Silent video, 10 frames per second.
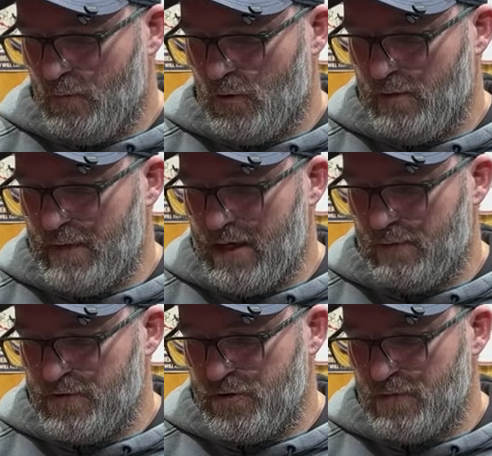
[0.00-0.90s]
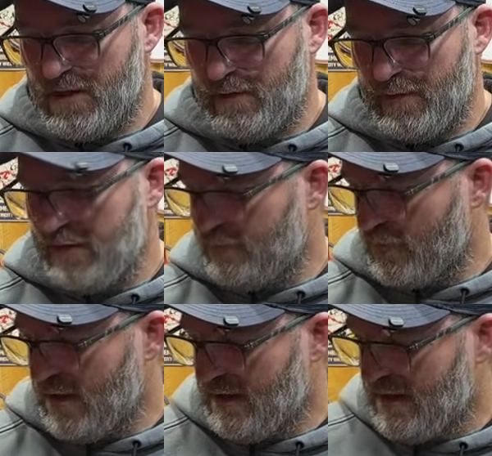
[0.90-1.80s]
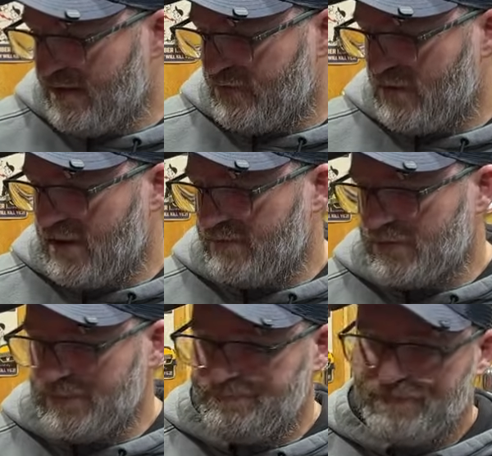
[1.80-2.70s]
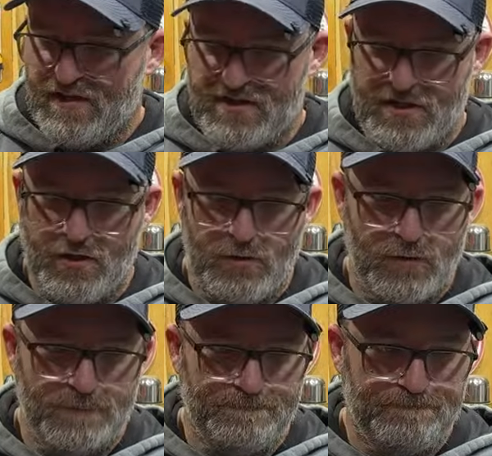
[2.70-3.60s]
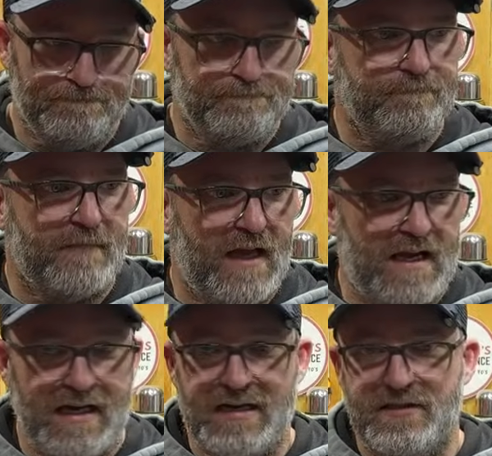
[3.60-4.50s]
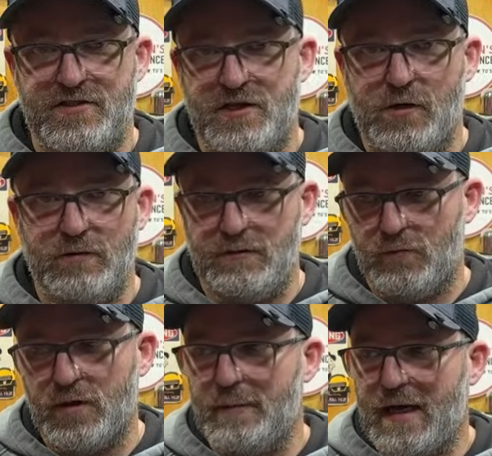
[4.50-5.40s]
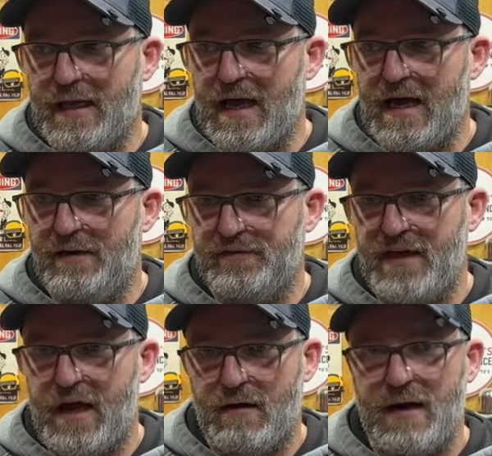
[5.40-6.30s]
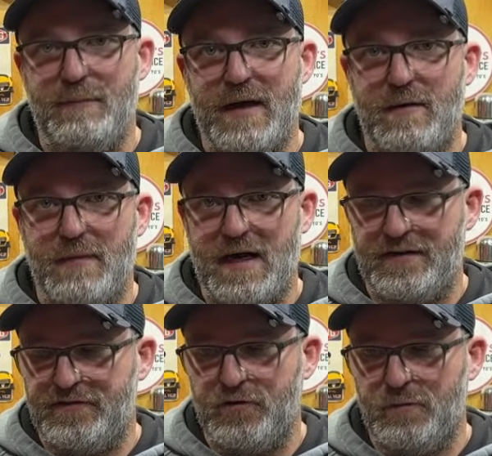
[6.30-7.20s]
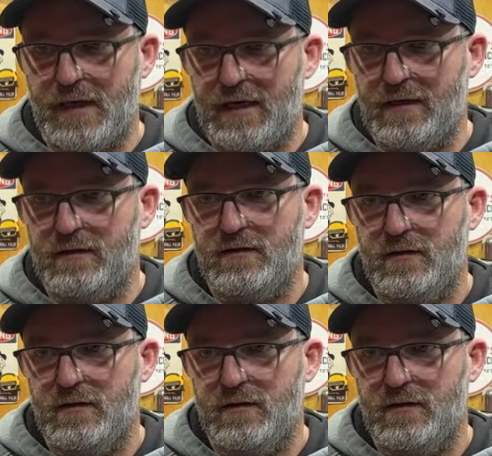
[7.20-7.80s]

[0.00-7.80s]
What mount would you recommend for a laser level? So I kind of showed in one of my lives how I mount mine to my